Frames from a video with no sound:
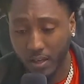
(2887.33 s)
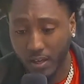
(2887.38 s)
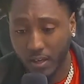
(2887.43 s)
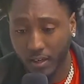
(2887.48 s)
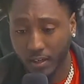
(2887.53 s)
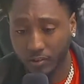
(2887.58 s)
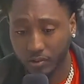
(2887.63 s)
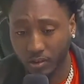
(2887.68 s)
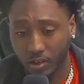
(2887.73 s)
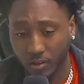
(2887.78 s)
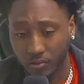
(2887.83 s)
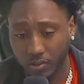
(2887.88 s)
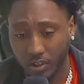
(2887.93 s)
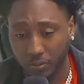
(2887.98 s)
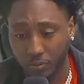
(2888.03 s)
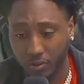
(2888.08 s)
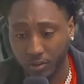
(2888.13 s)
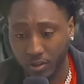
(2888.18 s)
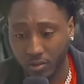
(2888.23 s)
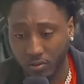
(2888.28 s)
and so I was able
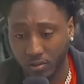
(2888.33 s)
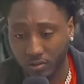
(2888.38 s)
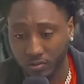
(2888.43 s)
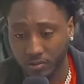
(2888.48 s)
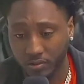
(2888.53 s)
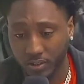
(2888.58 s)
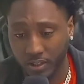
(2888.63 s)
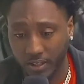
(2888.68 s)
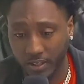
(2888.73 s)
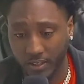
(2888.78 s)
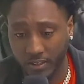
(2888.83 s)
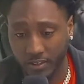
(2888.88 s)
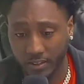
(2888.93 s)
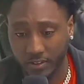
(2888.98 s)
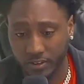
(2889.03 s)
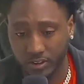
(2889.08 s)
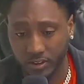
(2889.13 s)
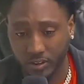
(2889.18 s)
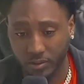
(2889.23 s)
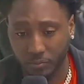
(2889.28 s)
to go on
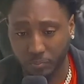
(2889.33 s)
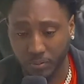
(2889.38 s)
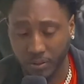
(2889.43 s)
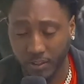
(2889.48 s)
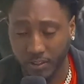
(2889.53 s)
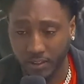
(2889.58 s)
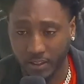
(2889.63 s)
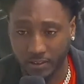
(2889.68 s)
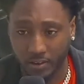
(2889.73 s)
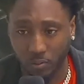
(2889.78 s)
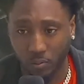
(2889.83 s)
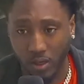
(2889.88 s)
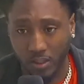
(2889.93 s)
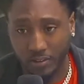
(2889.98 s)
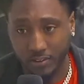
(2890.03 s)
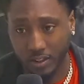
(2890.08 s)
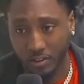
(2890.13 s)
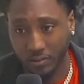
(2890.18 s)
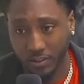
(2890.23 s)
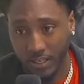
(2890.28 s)
stage and play like the Wild
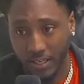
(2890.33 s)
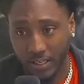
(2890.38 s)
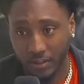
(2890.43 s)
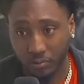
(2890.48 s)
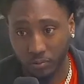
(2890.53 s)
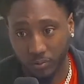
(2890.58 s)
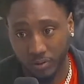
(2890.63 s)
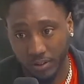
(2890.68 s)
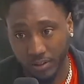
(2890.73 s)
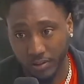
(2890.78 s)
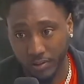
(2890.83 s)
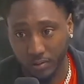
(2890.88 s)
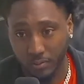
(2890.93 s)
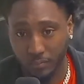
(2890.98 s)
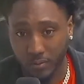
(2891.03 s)
'N Out games with them,